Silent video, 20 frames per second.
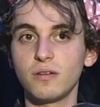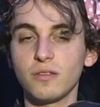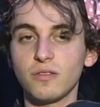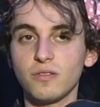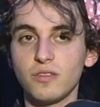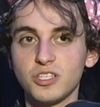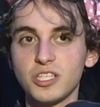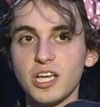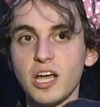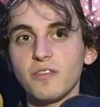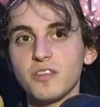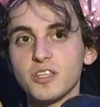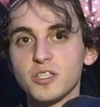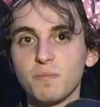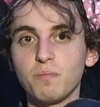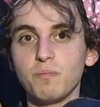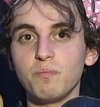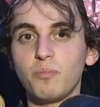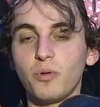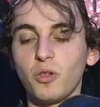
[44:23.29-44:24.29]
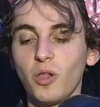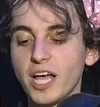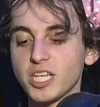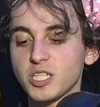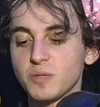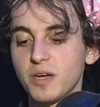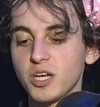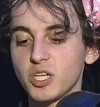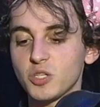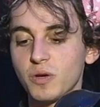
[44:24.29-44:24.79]
the sound this glass
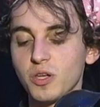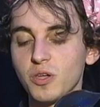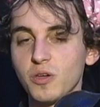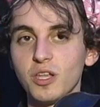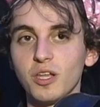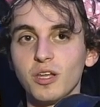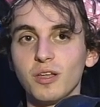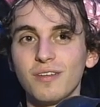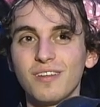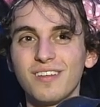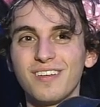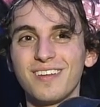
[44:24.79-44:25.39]
makes when you hit it.